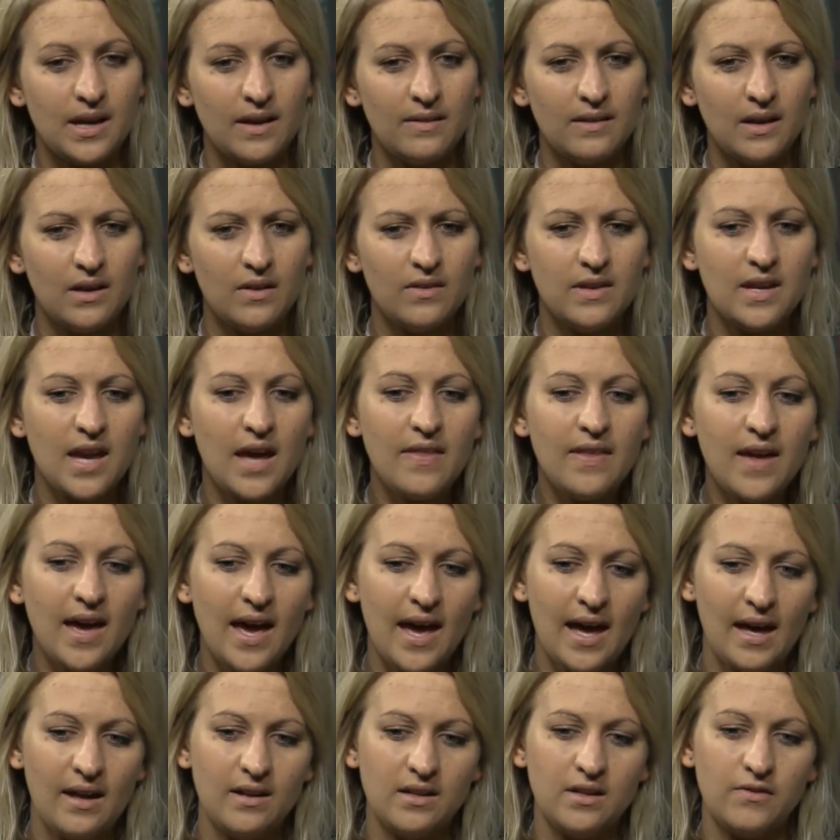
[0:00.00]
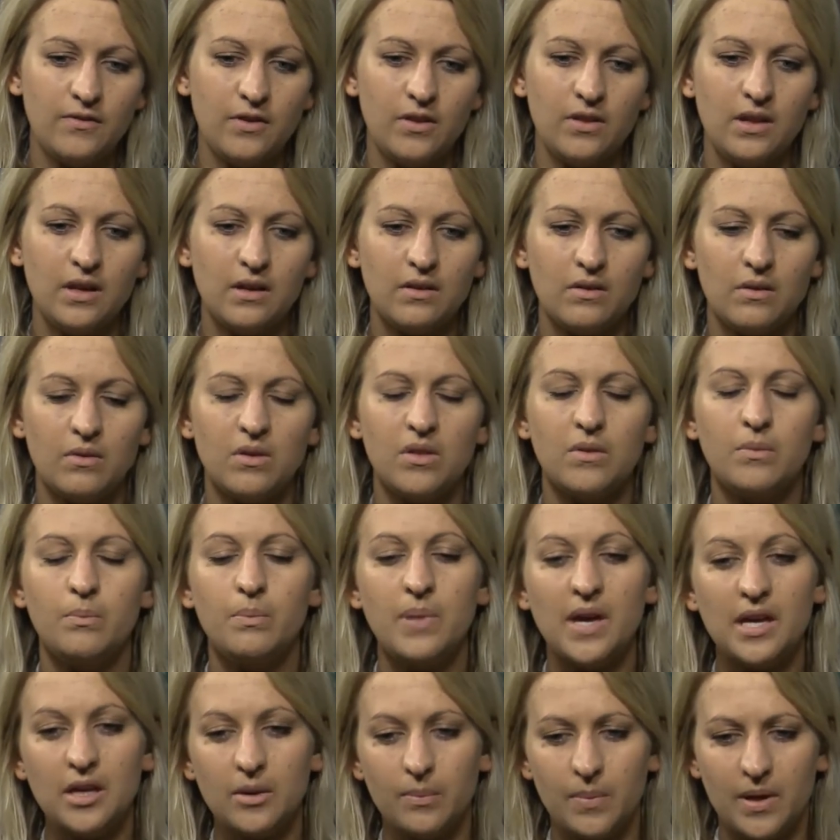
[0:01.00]
And then on the other hand, if you think of the
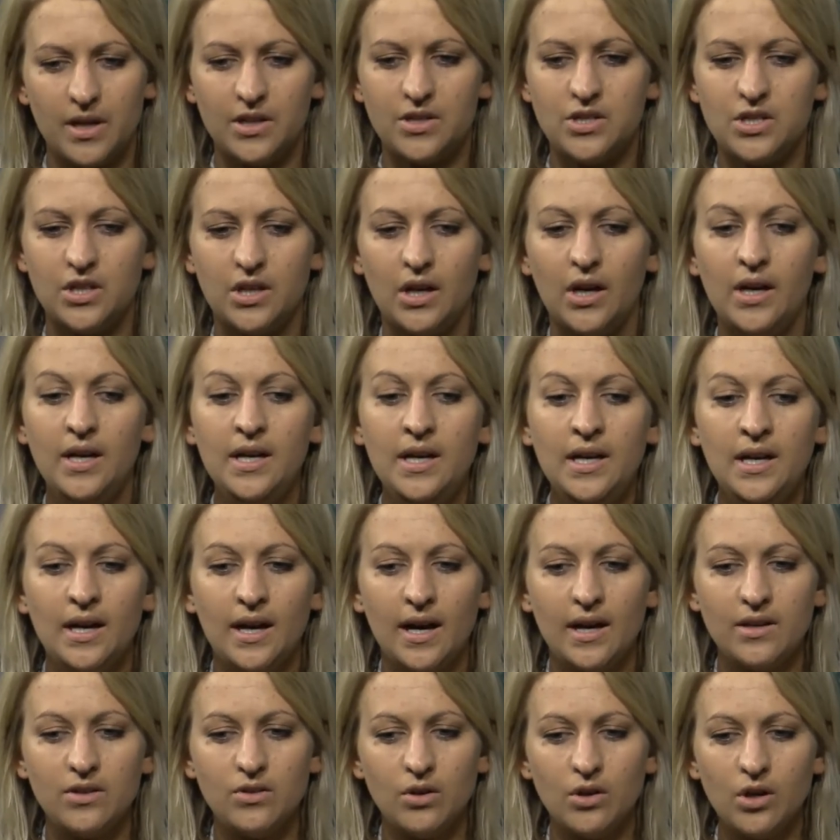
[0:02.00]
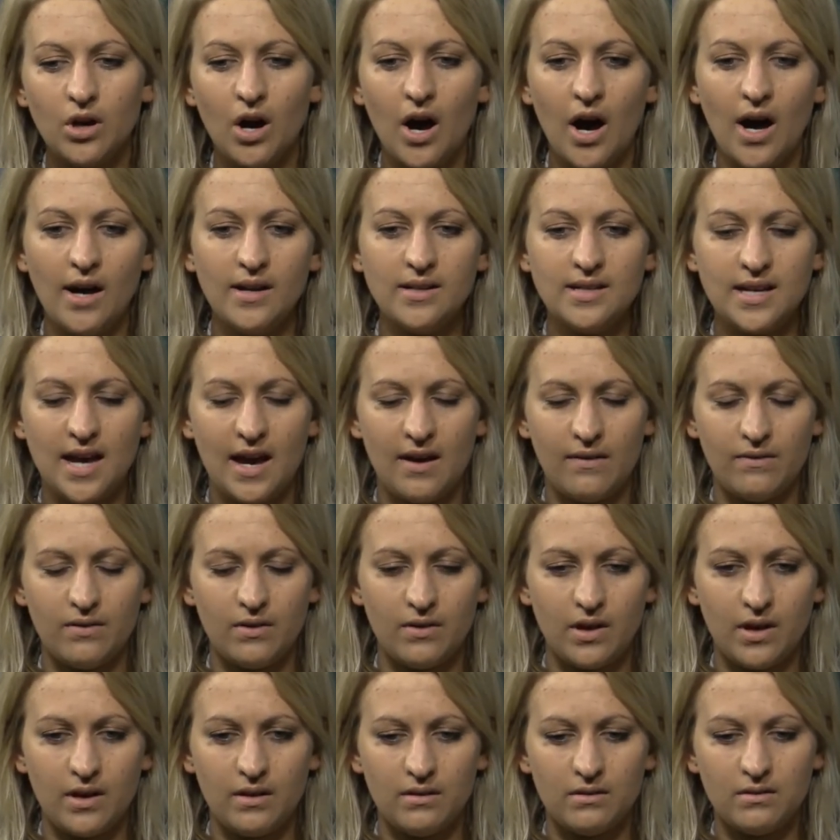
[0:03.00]
bigger picture, you can't have
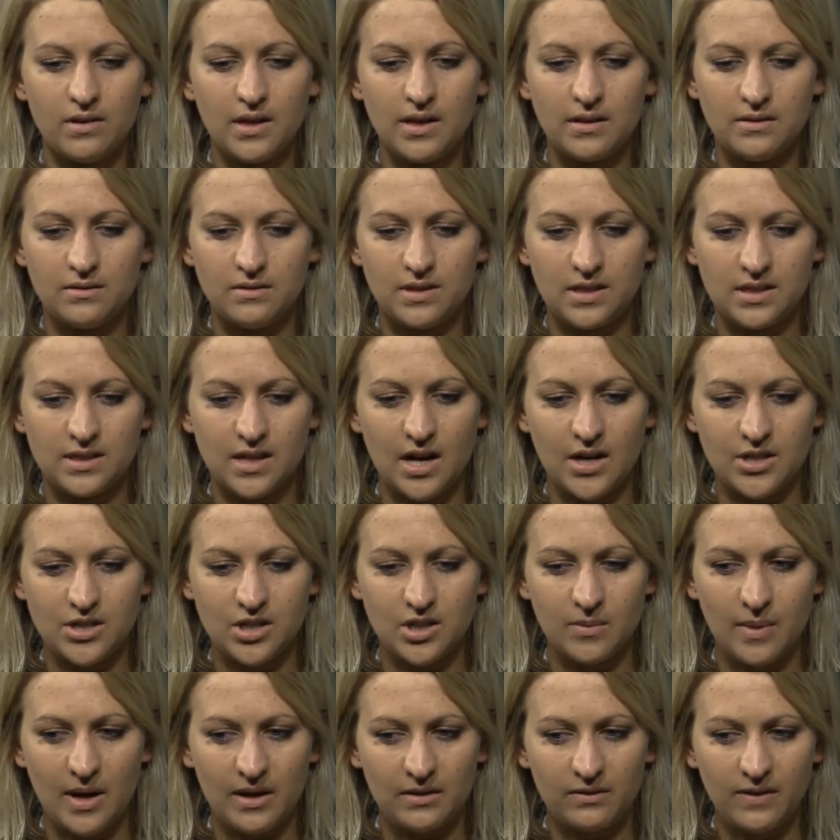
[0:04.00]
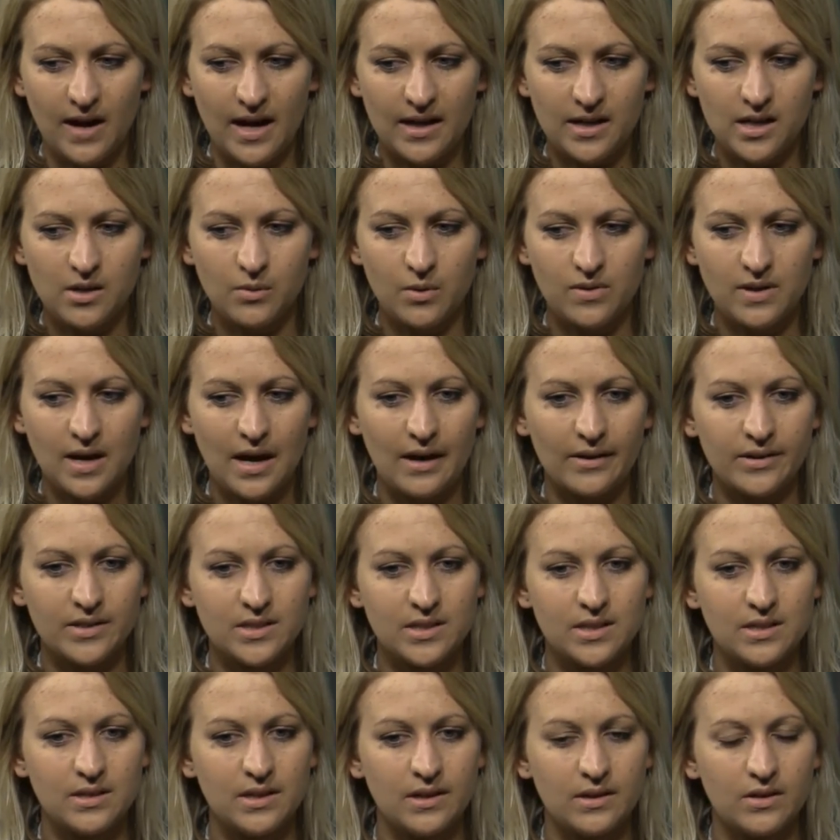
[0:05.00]
a discussion about fracking
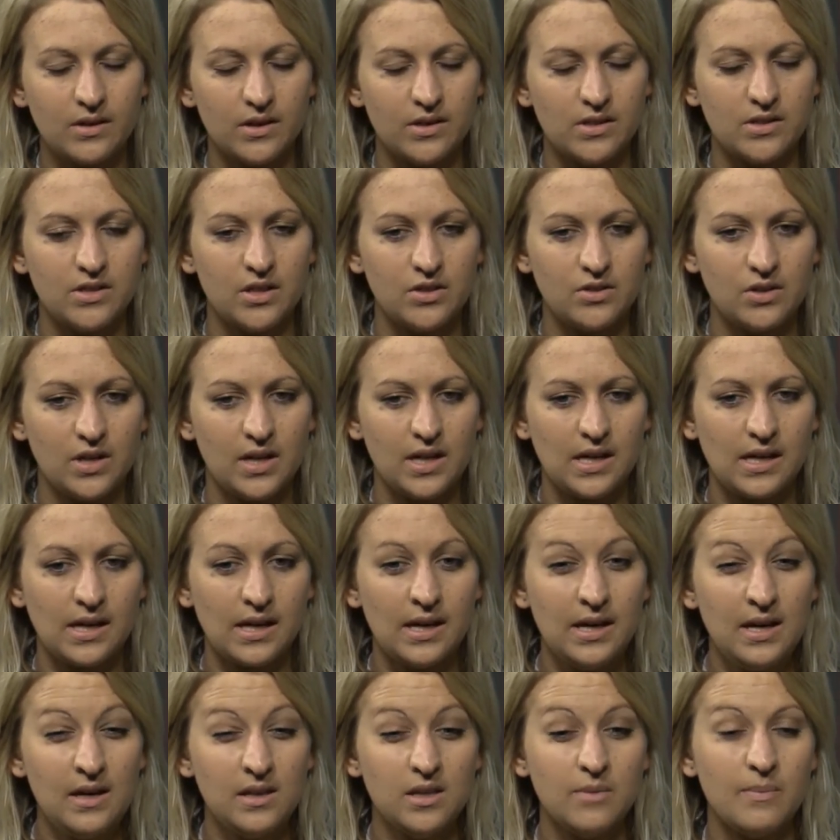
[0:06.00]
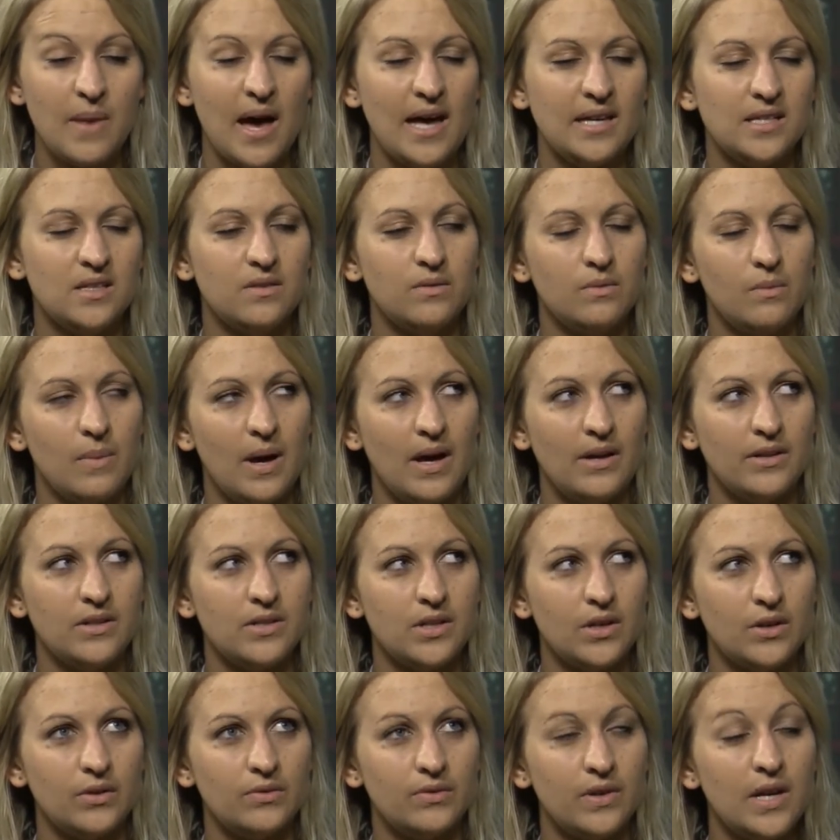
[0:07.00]
without considering the massive amount
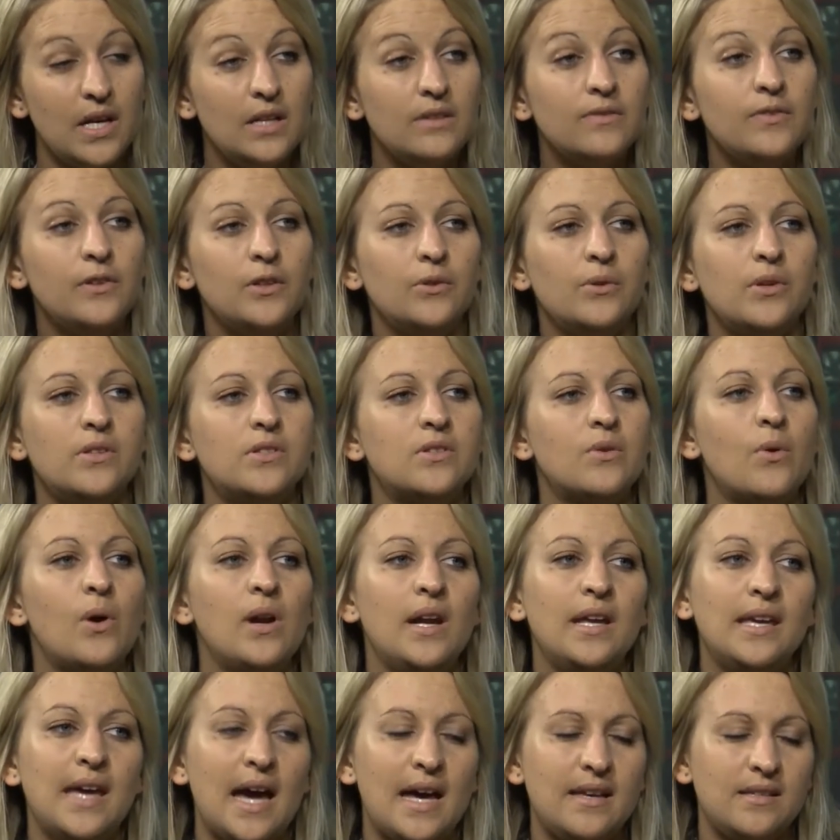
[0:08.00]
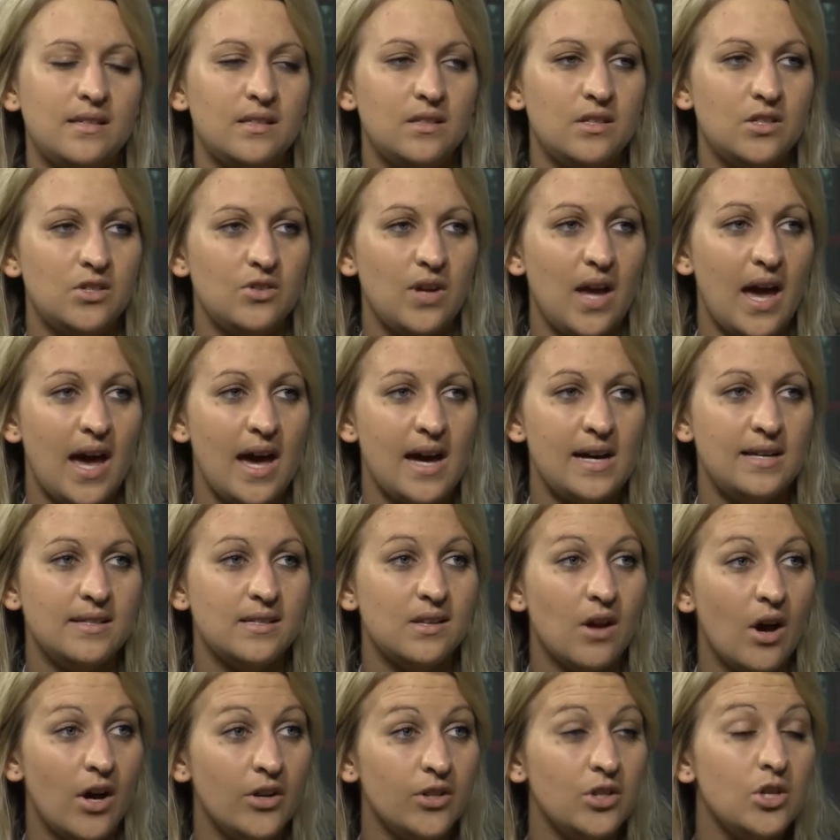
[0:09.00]
of influence oil and gas industry
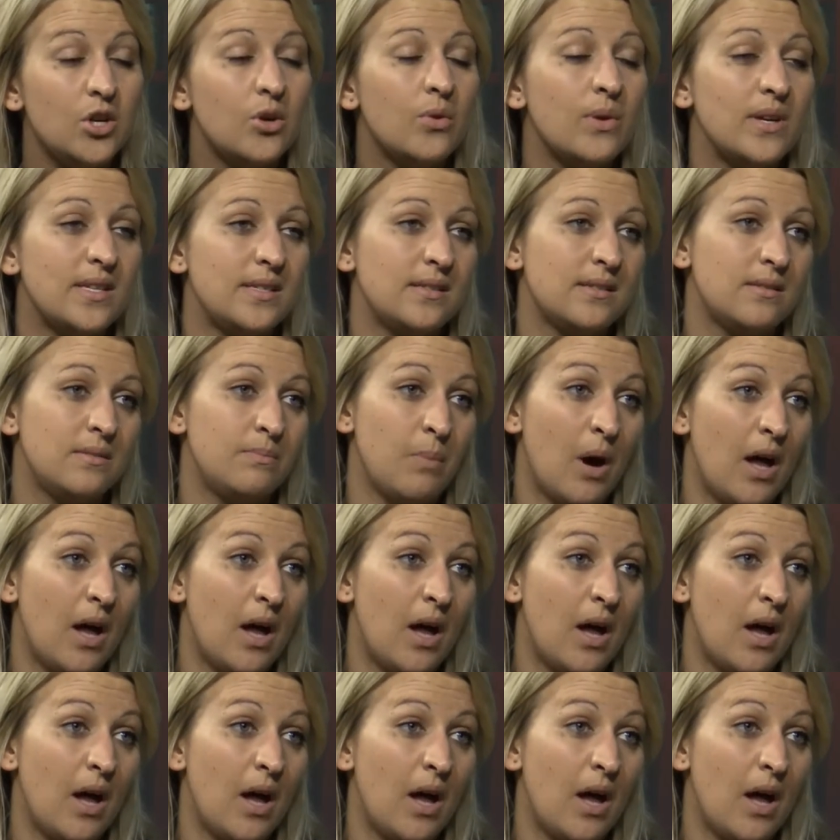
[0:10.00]
has on U.S.